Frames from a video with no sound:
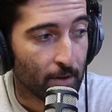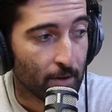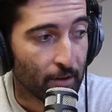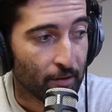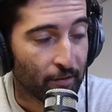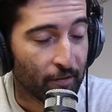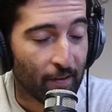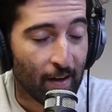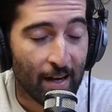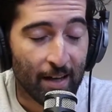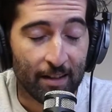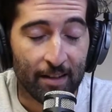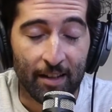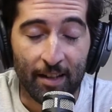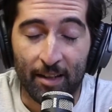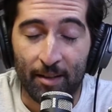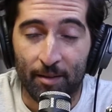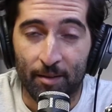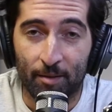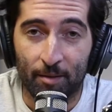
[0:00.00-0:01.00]
the fact
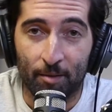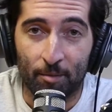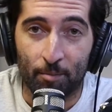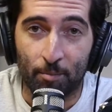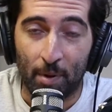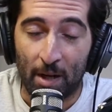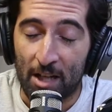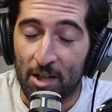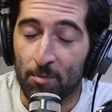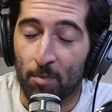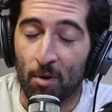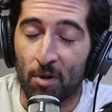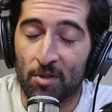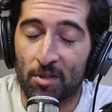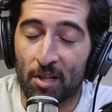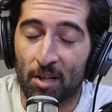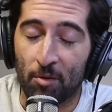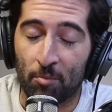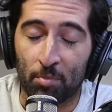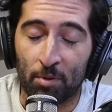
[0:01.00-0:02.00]
that baseball
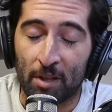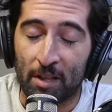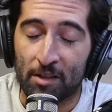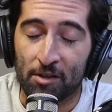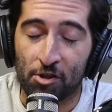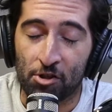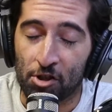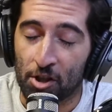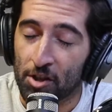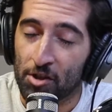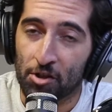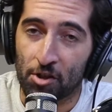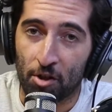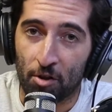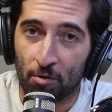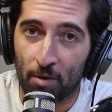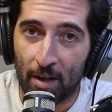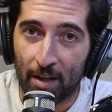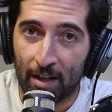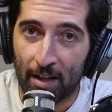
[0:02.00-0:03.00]
is a complete shit
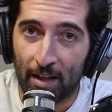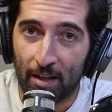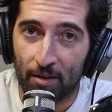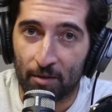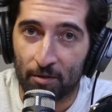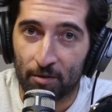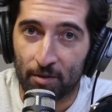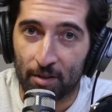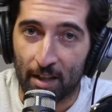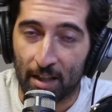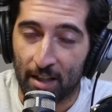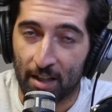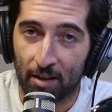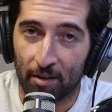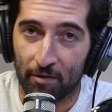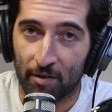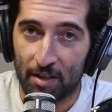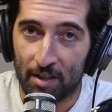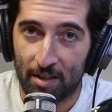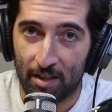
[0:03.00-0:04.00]
show right now in and
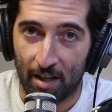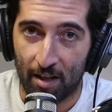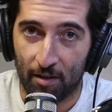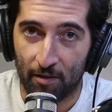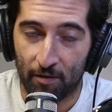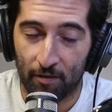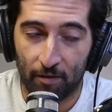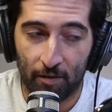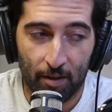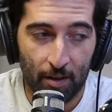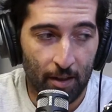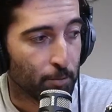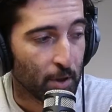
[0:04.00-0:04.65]
of itself.